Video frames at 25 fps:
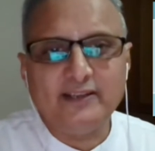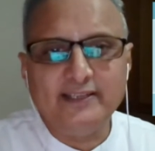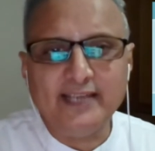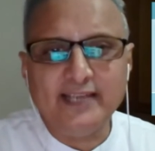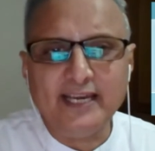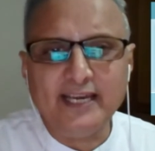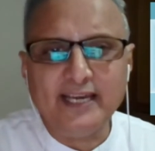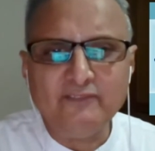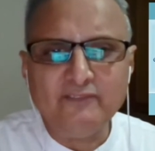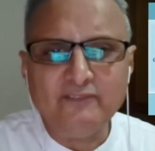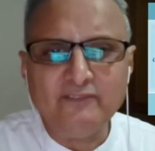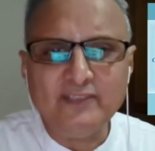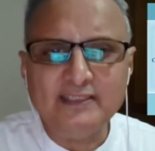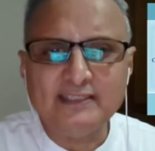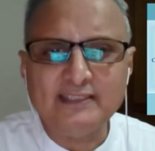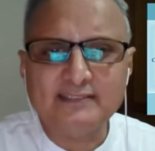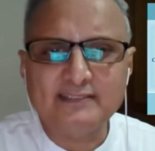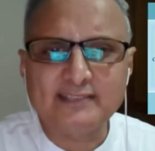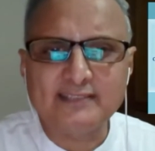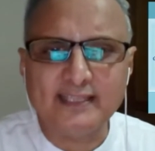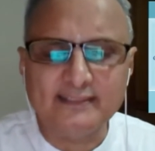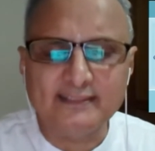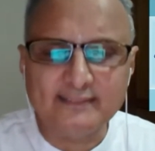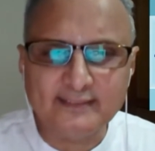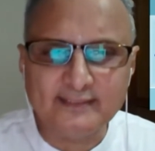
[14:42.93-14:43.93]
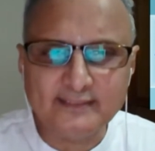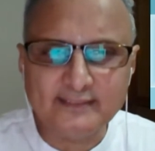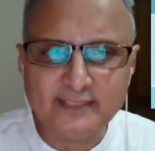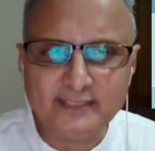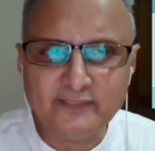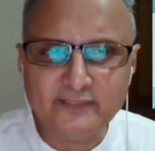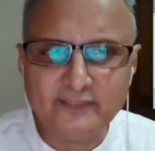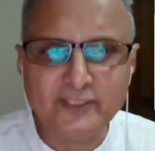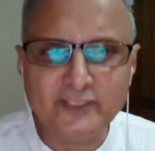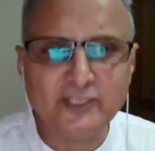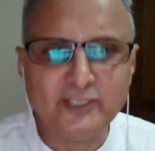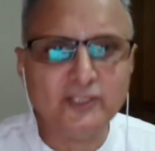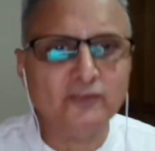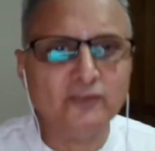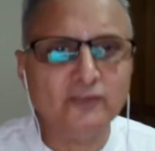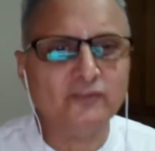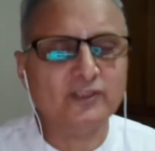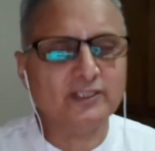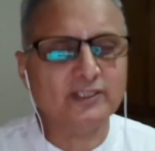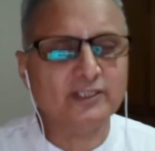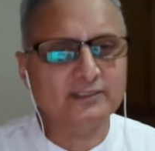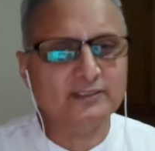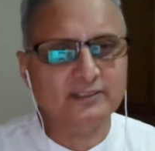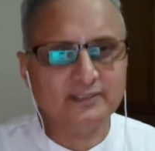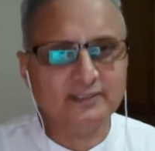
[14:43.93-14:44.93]
done with the sensitivity
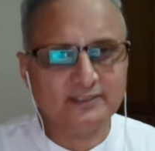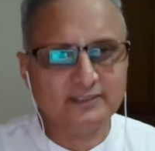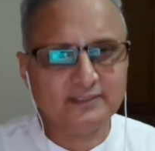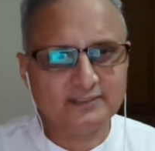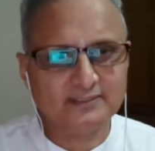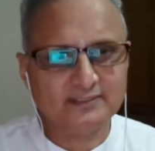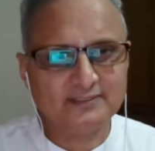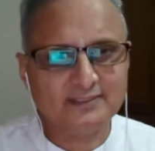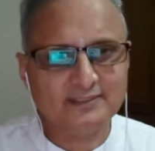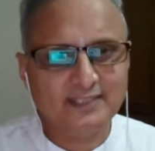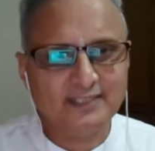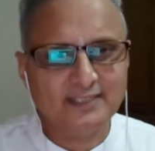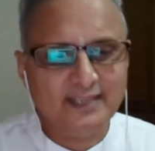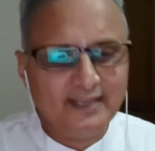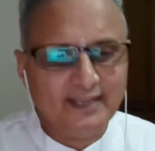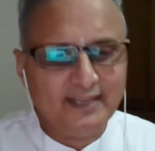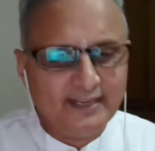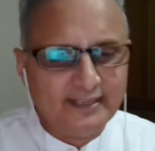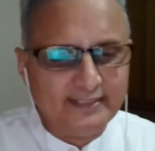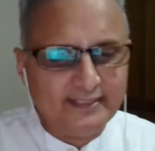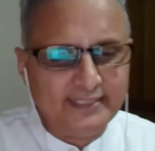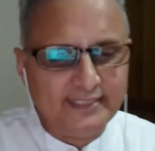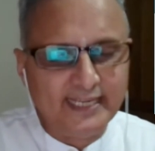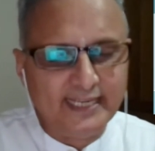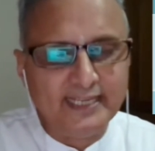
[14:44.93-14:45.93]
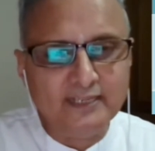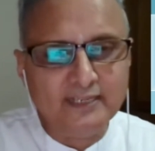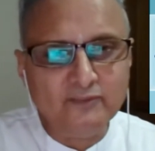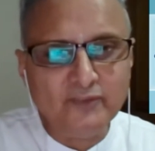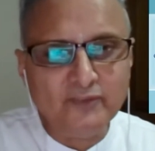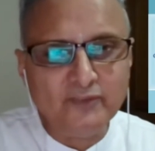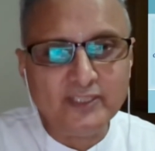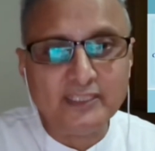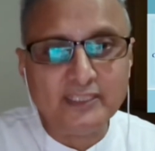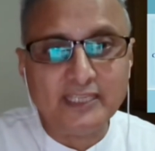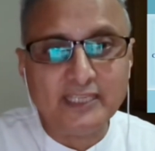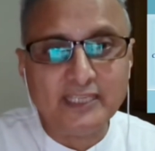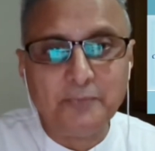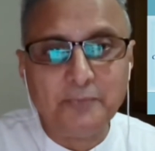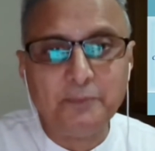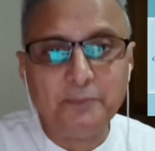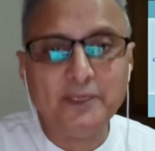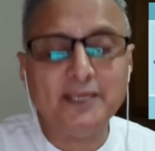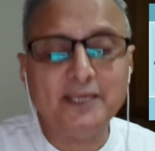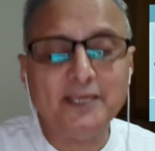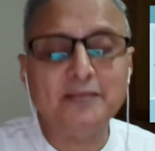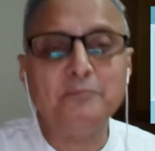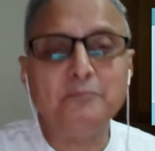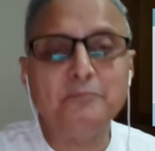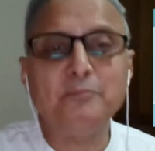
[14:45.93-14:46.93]
of others, then with
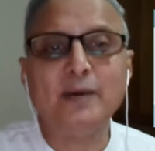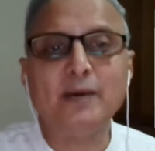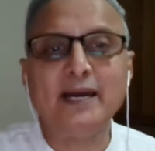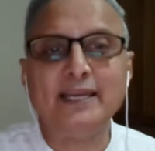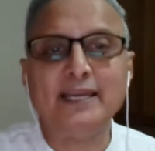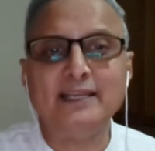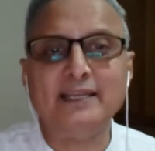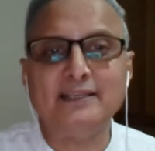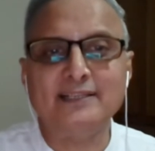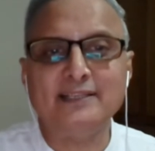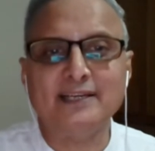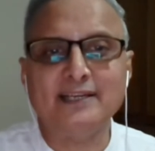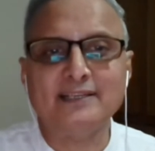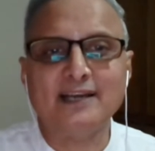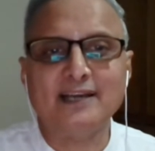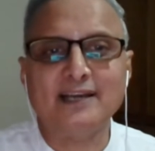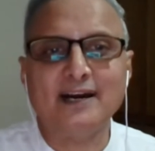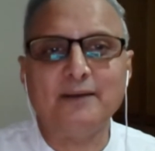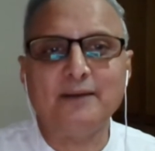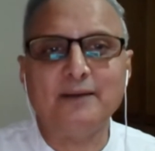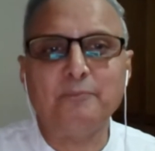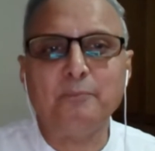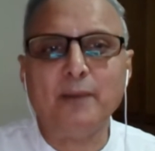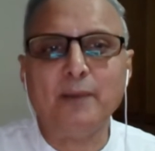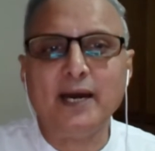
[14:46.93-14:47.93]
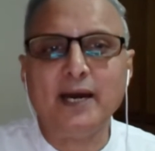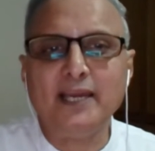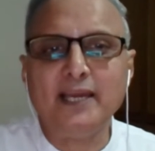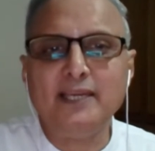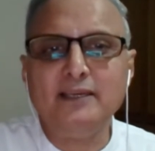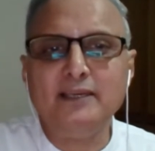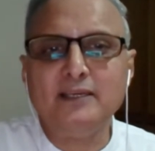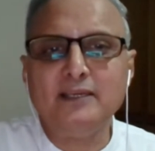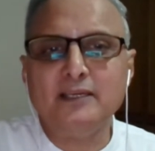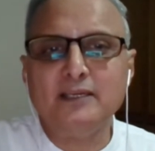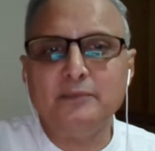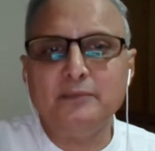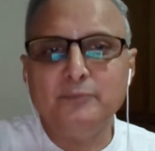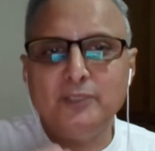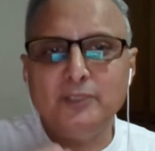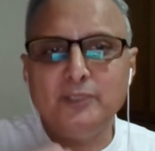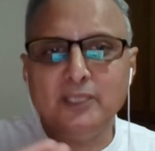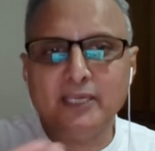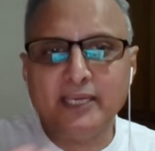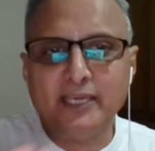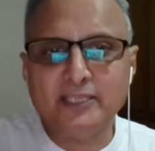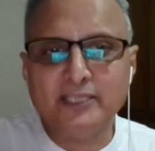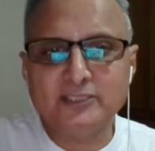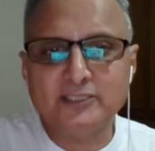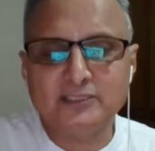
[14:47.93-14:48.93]
keeping in mind that my
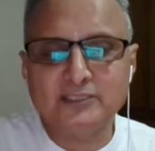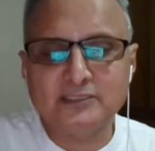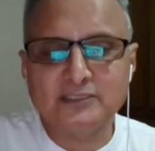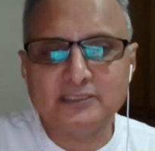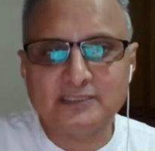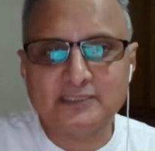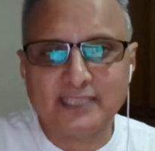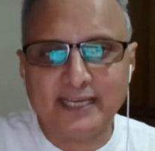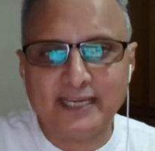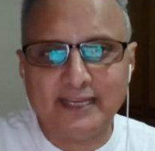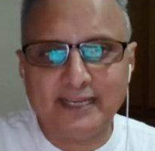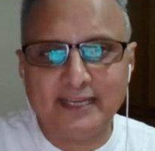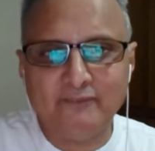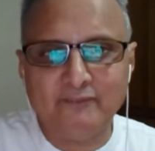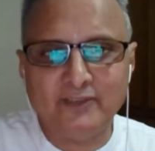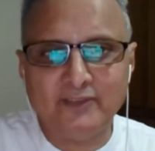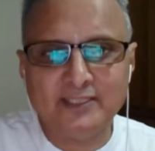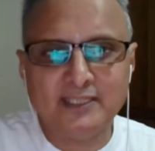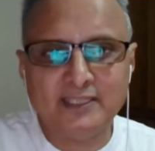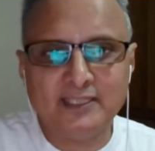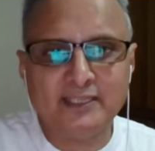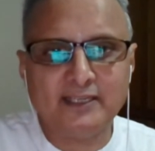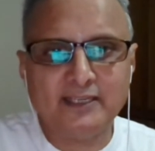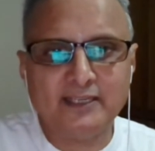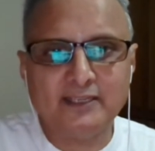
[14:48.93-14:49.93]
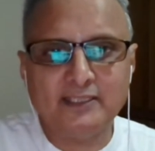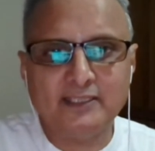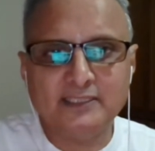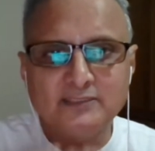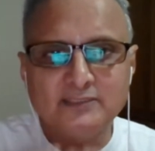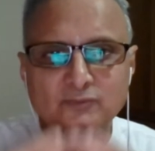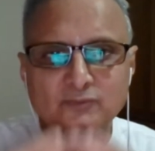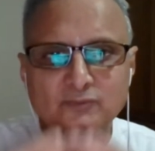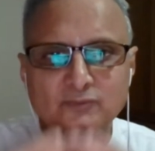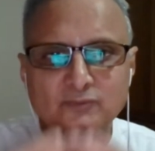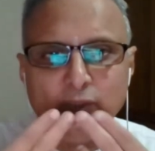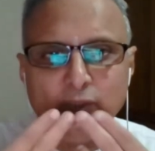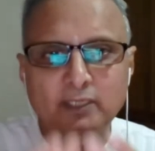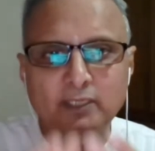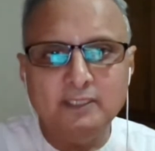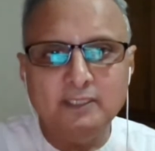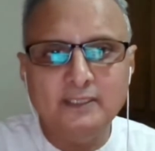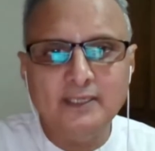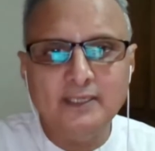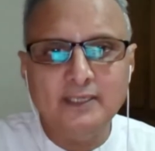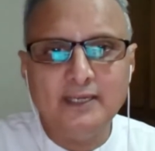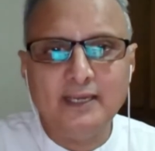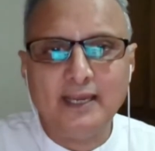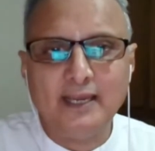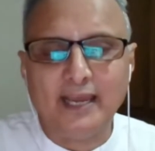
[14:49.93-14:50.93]
communication style, whether it is
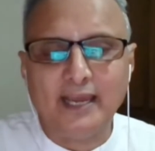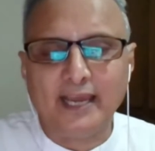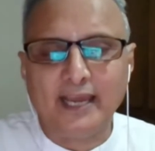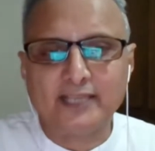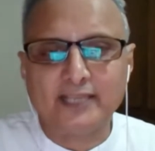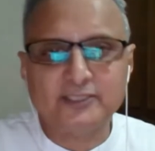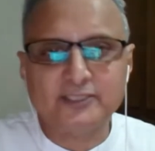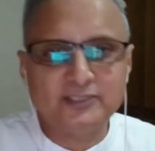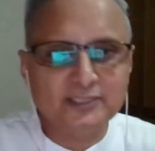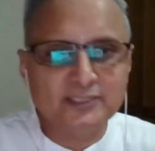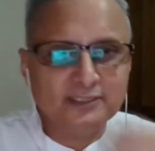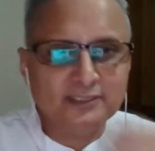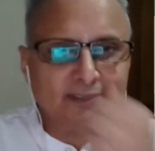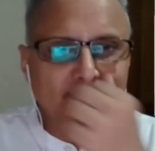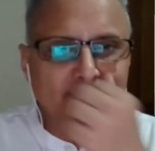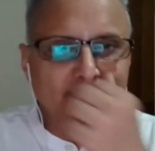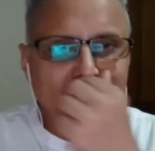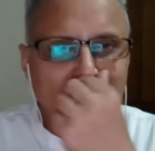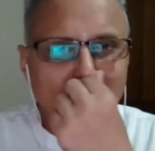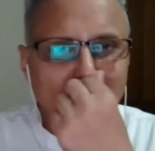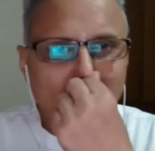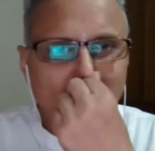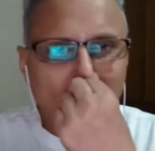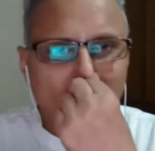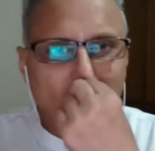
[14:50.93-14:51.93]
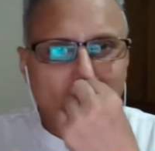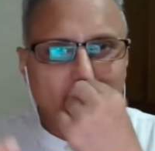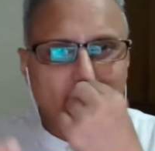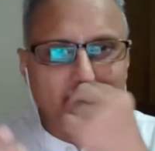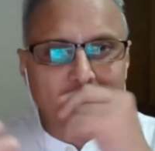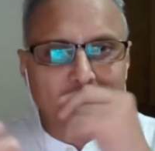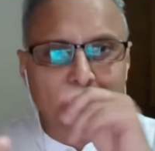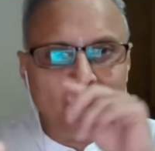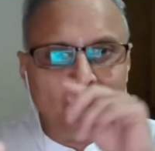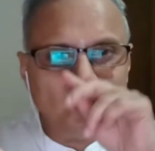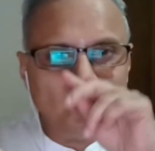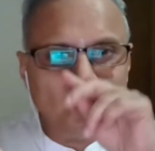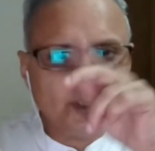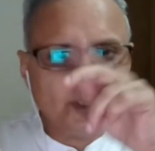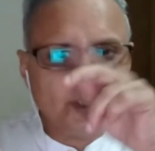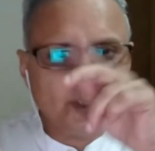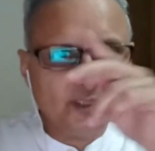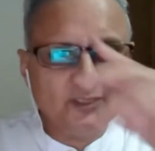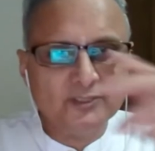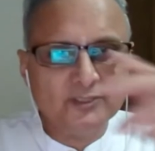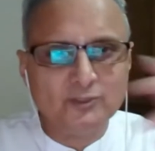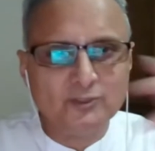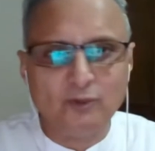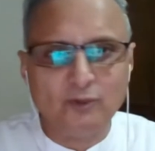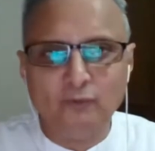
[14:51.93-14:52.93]
word, action, or
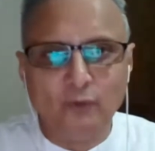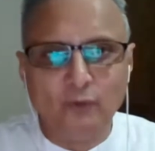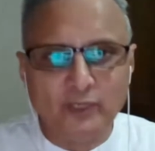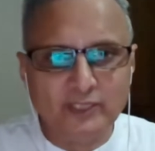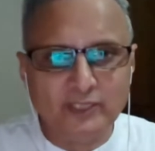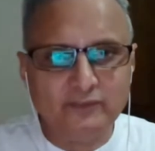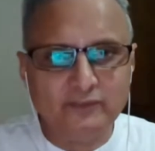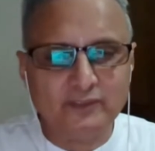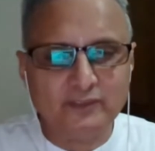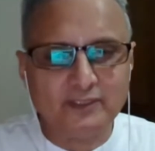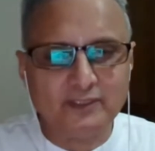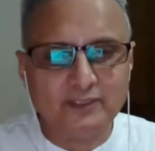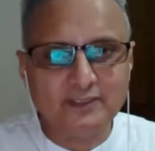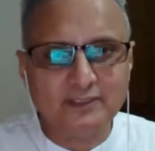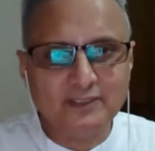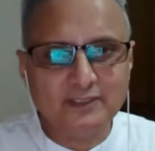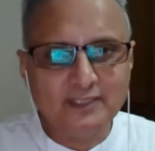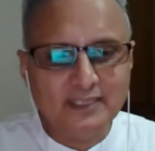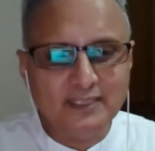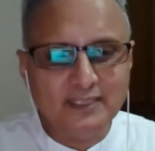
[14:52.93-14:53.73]
emotions, or whatever,